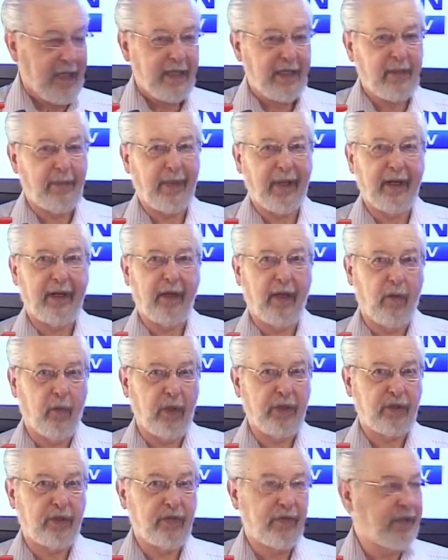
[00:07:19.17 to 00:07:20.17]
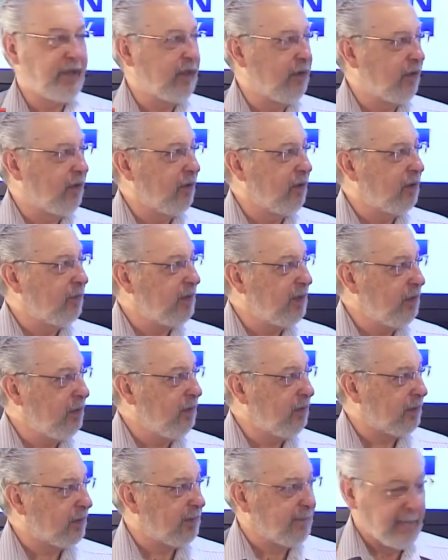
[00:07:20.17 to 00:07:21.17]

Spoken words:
depending on what you think you're going to be doing.